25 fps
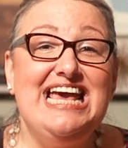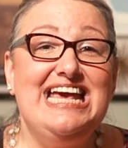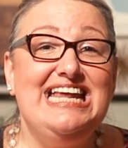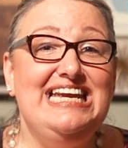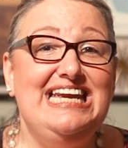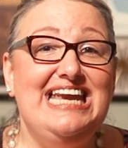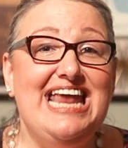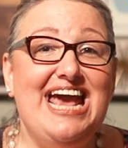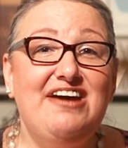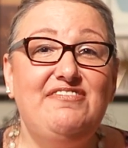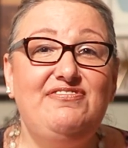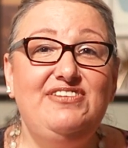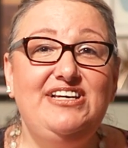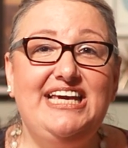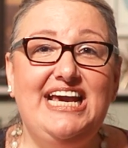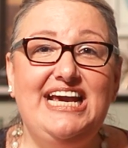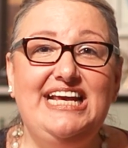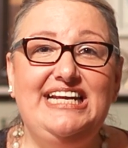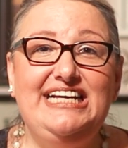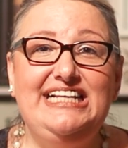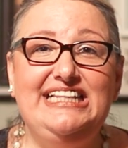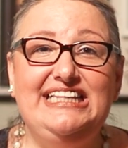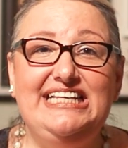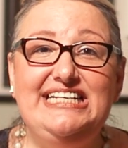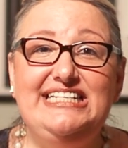
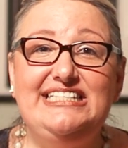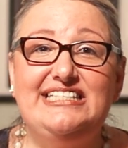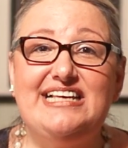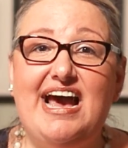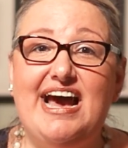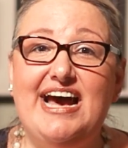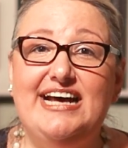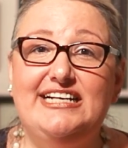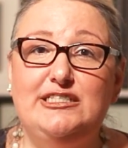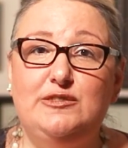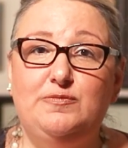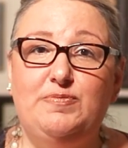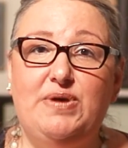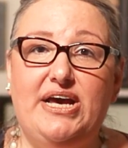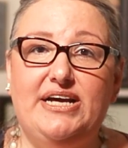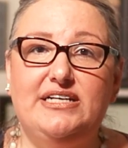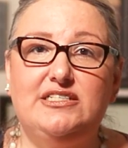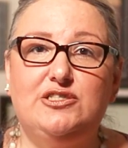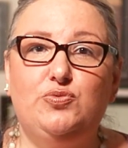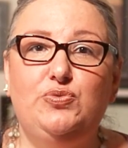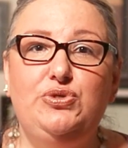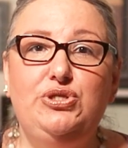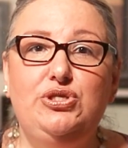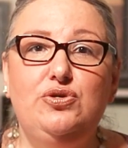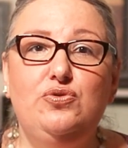Navigating these
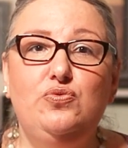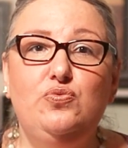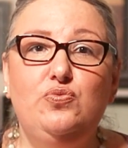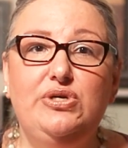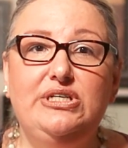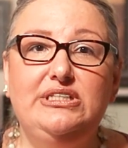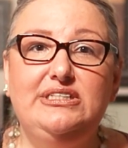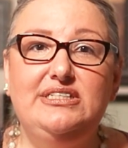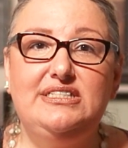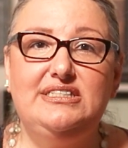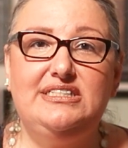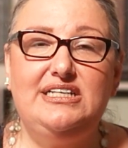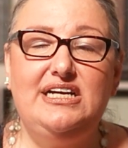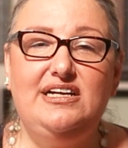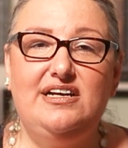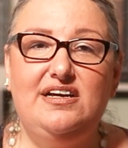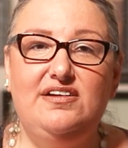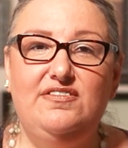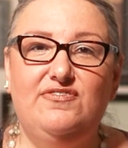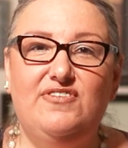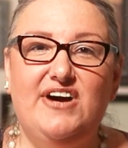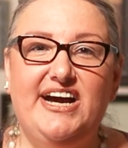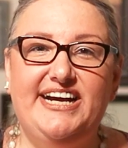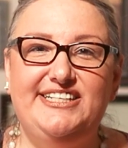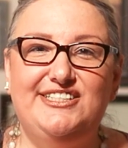aspects with your real estate
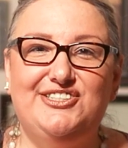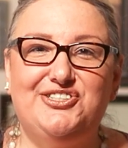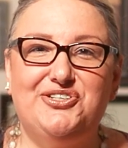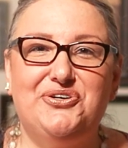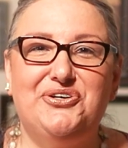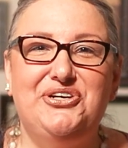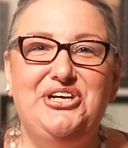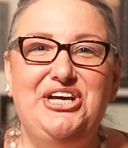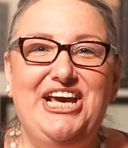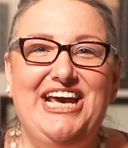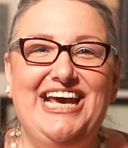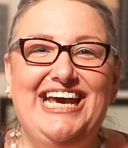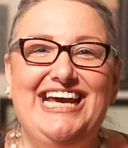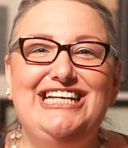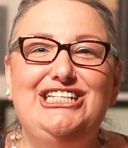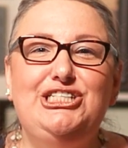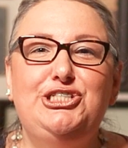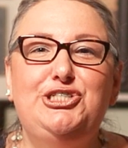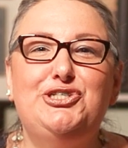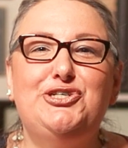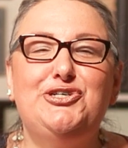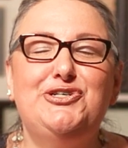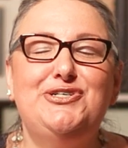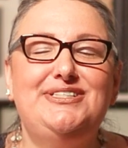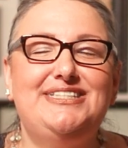advisor
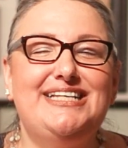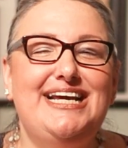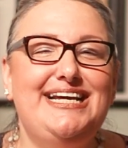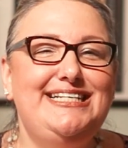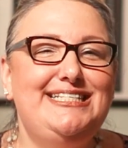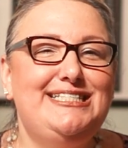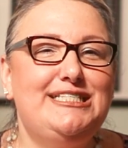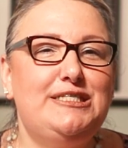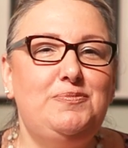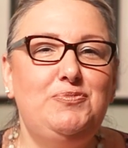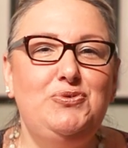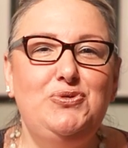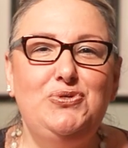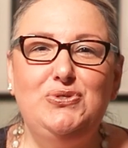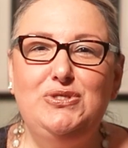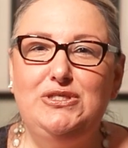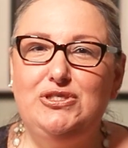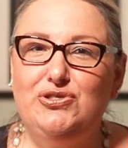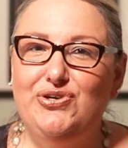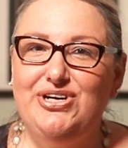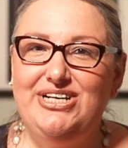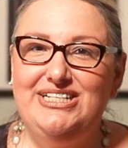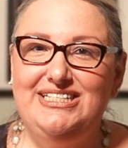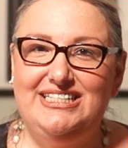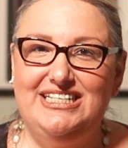ensures a smooth
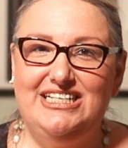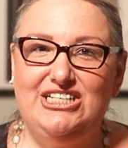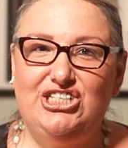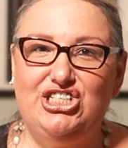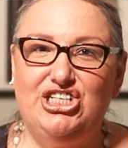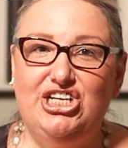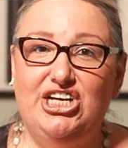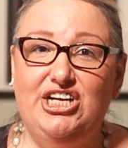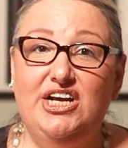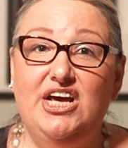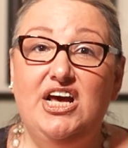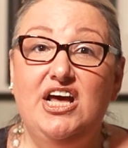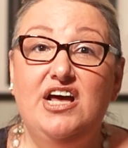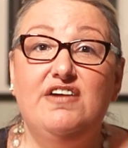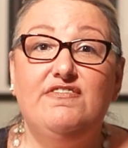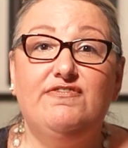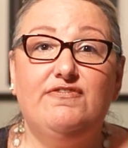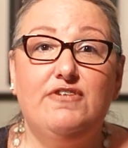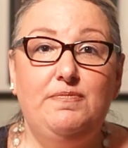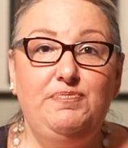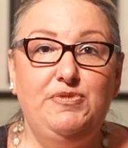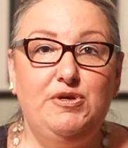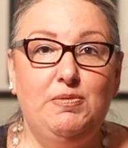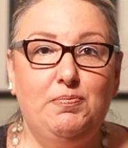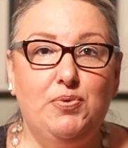transition
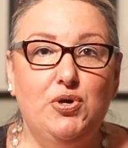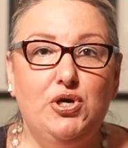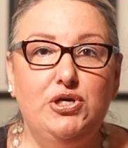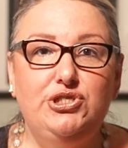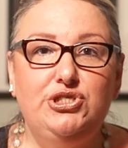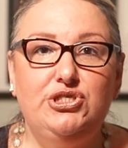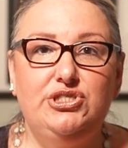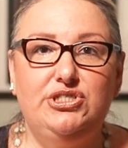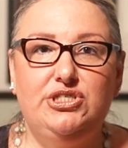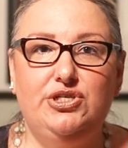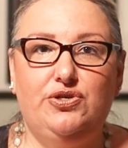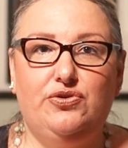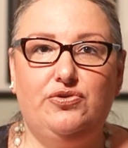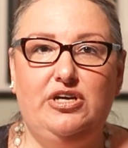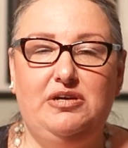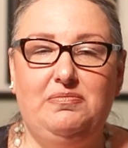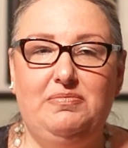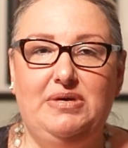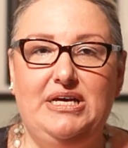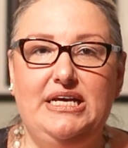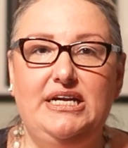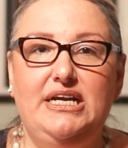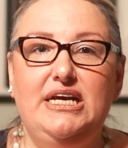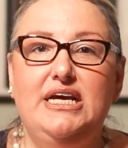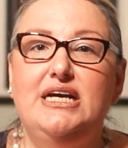from the purchase
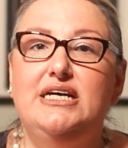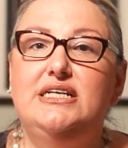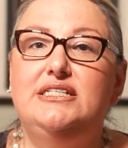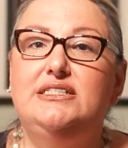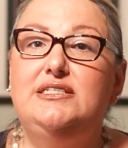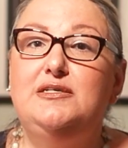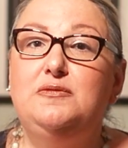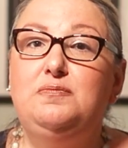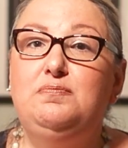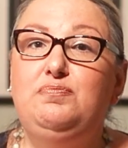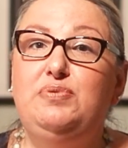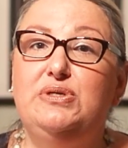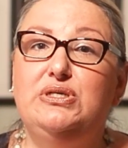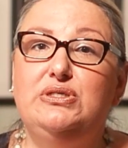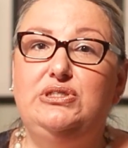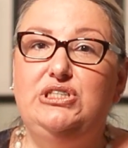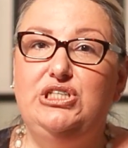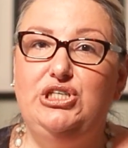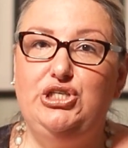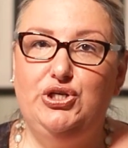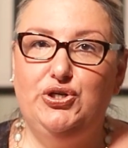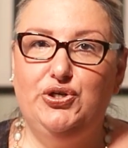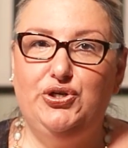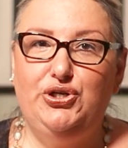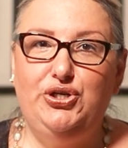agreement to
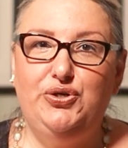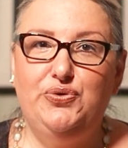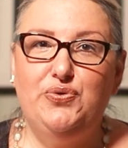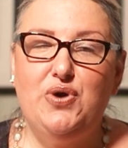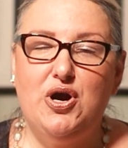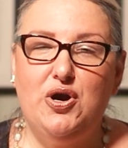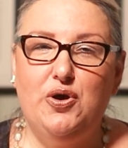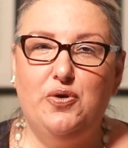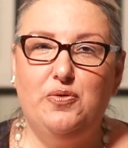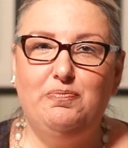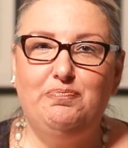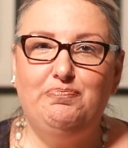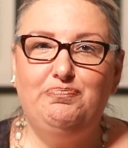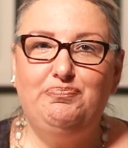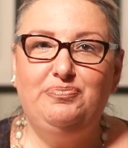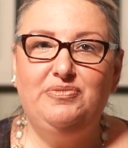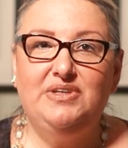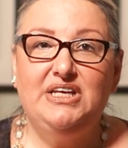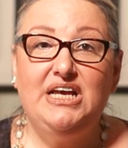building your new home.